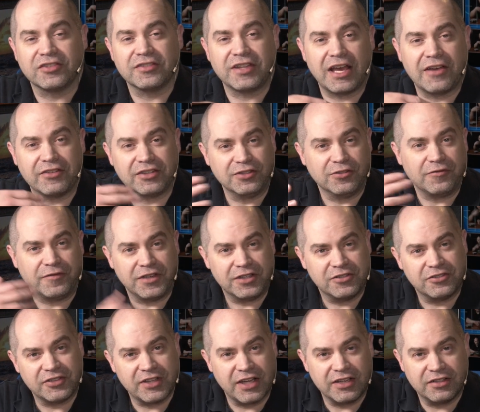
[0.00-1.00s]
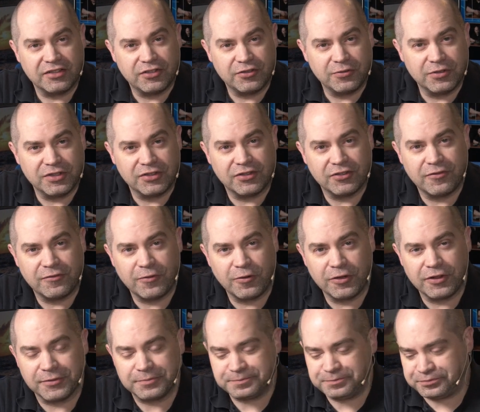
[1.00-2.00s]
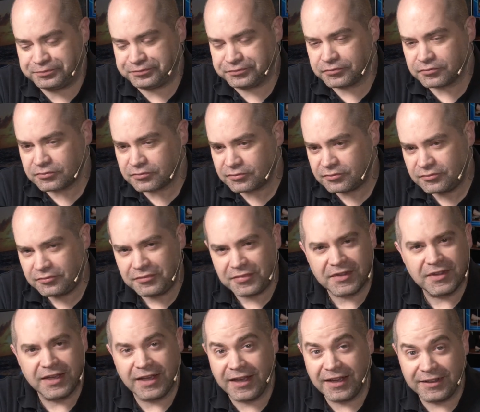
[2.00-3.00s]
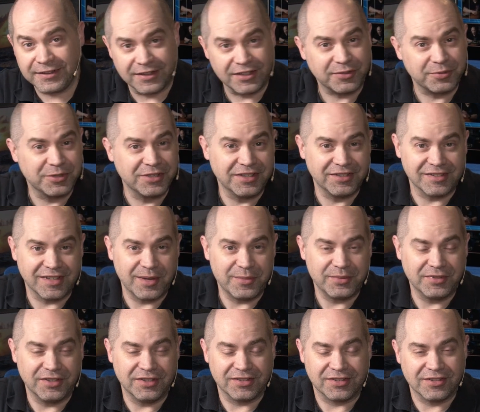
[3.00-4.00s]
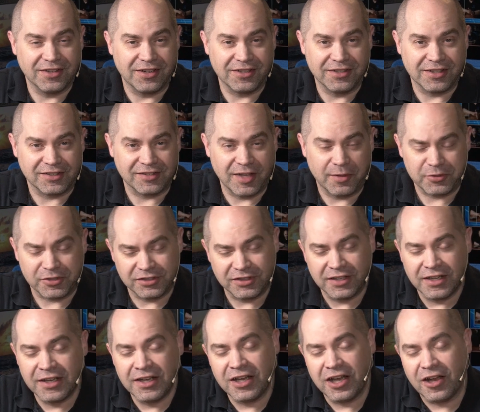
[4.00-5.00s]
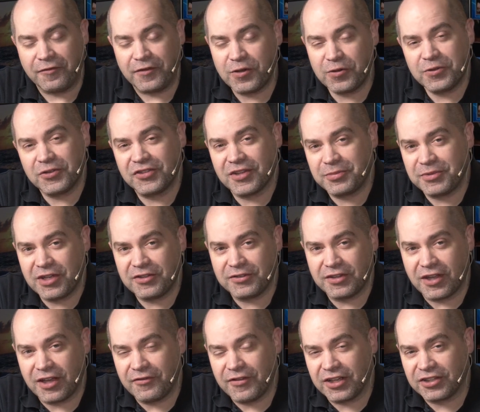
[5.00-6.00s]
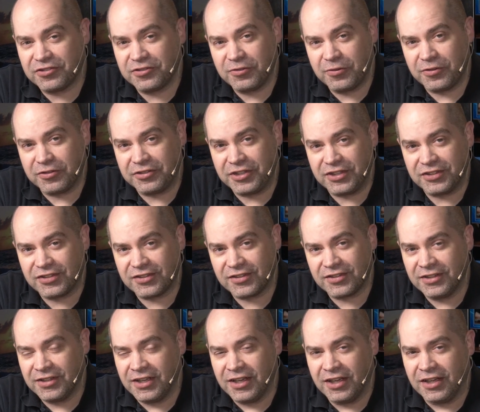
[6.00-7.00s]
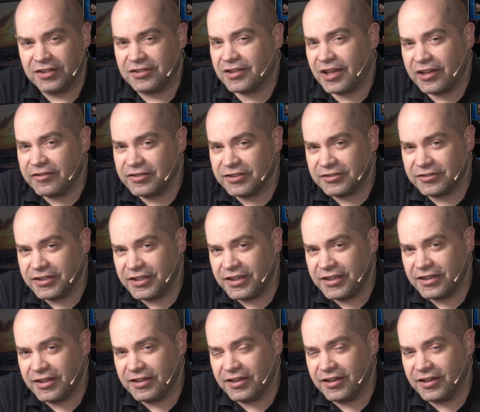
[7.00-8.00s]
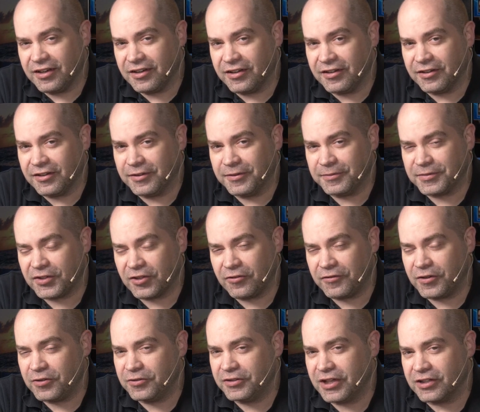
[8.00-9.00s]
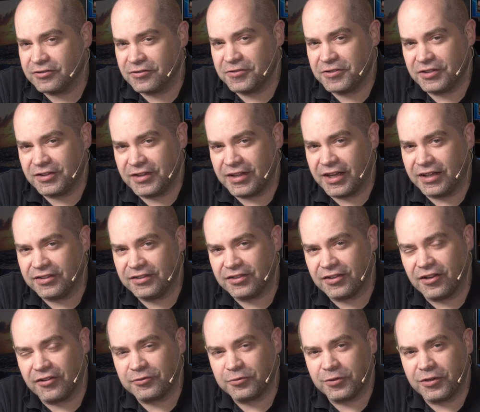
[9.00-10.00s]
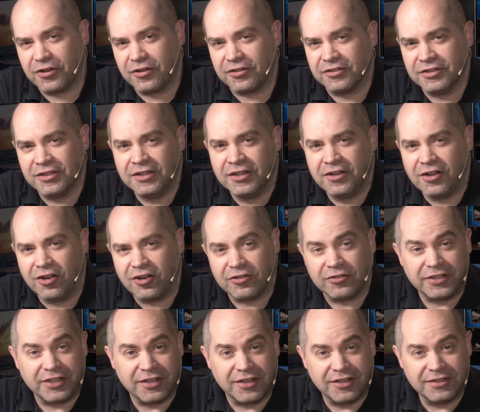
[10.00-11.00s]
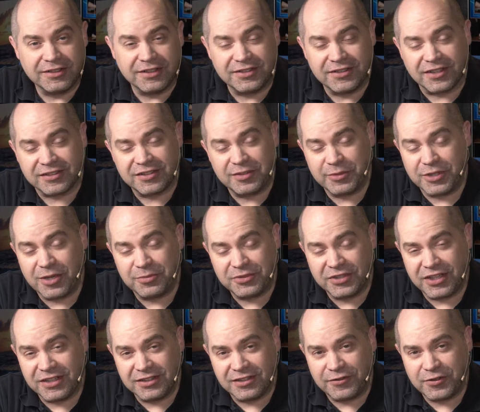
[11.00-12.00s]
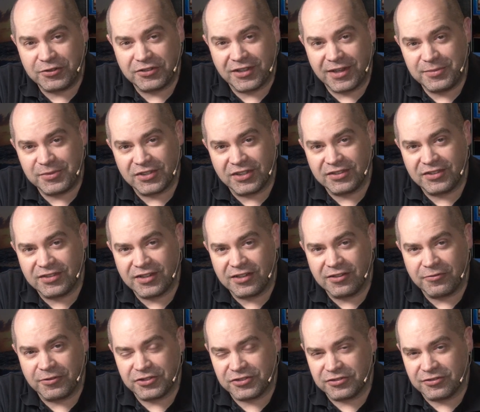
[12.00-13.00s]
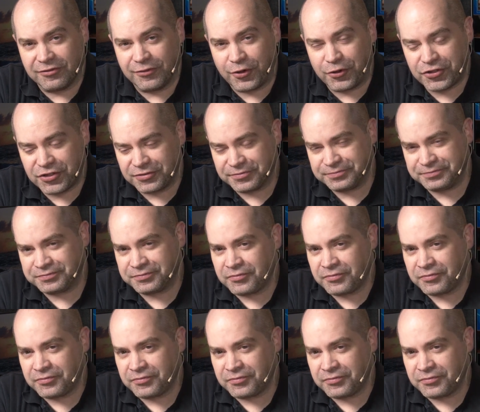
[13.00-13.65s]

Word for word: having new features added to it and so forth. And this one is not an exception. A few of those updates I've actually released silently. So if you downloaded that software early on, it's actually been updated a few times since that original version.